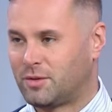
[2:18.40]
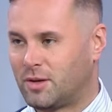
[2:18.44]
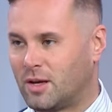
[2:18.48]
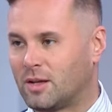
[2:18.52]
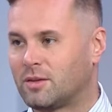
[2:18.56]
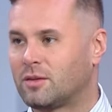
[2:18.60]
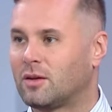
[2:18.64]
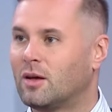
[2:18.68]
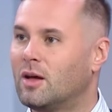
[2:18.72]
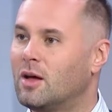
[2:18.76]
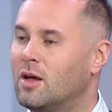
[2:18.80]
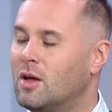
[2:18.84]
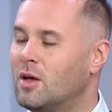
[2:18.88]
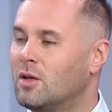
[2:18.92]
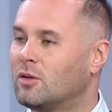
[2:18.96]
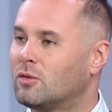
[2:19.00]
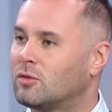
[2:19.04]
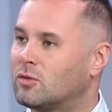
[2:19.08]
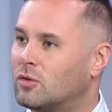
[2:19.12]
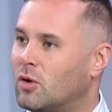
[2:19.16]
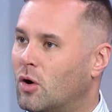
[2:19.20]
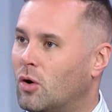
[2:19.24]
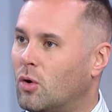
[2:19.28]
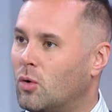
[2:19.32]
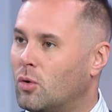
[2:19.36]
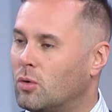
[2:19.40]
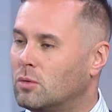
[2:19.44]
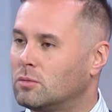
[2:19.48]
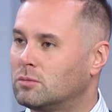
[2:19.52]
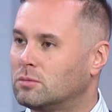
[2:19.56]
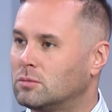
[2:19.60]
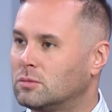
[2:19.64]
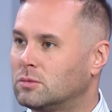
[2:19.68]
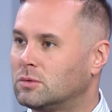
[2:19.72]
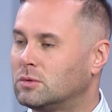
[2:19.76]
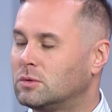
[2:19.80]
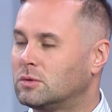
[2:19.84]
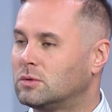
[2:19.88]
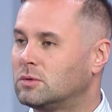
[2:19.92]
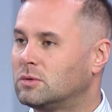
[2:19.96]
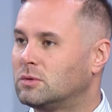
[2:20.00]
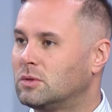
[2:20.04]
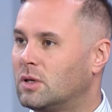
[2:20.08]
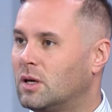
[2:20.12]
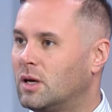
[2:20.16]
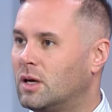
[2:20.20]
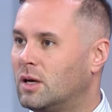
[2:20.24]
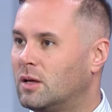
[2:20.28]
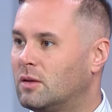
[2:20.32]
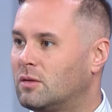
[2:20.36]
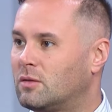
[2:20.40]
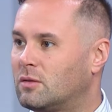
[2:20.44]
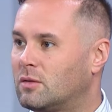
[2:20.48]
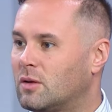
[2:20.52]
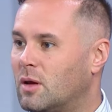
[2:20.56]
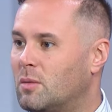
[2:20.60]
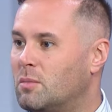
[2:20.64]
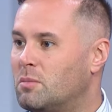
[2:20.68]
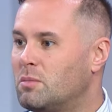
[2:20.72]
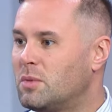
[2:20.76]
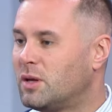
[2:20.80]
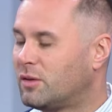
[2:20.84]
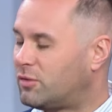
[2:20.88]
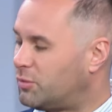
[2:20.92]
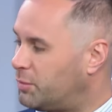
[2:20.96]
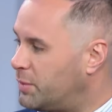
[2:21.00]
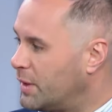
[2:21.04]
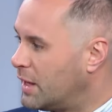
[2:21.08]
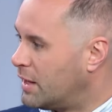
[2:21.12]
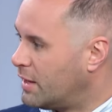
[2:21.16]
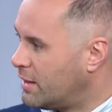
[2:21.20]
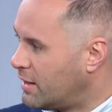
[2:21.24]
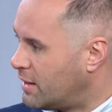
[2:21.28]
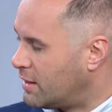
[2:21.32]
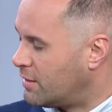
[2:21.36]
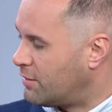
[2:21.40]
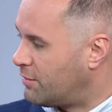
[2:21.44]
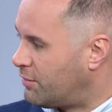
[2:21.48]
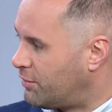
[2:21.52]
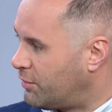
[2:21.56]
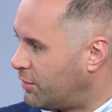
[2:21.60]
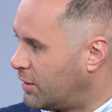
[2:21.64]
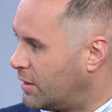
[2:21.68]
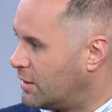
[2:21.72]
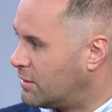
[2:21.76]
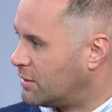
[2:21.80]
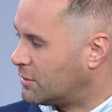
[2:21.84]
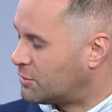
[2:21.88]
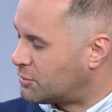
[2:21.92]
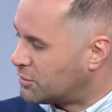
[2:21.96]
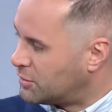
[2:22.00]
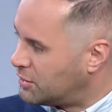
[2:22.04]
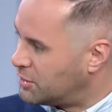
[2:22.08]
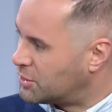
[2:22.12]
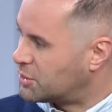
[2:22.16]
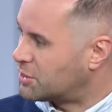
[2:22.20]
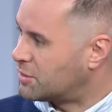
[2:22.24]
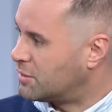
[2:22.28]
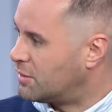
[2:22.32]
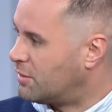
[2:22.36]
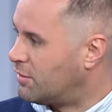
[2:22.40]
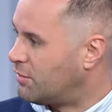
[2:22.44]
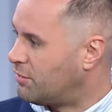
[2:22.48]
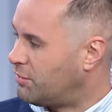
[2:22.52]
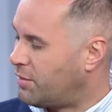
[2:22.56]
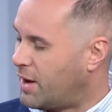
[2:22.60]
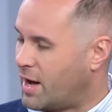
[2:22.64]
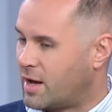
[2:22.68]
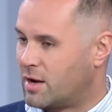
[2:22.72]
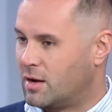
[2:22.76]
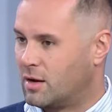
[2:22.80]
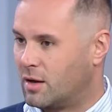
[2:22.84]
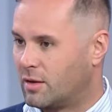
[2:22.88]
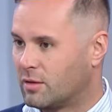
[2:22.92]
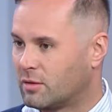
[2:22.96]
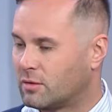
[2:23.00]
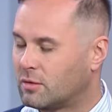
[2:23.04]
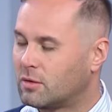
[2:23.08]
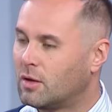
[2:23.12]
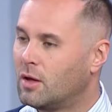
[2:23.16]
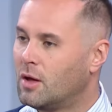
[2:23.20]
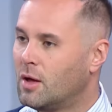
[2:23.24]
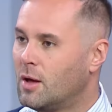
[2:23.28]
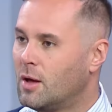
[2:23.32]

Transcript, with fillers: that. So it's a misbelief in the traditional finance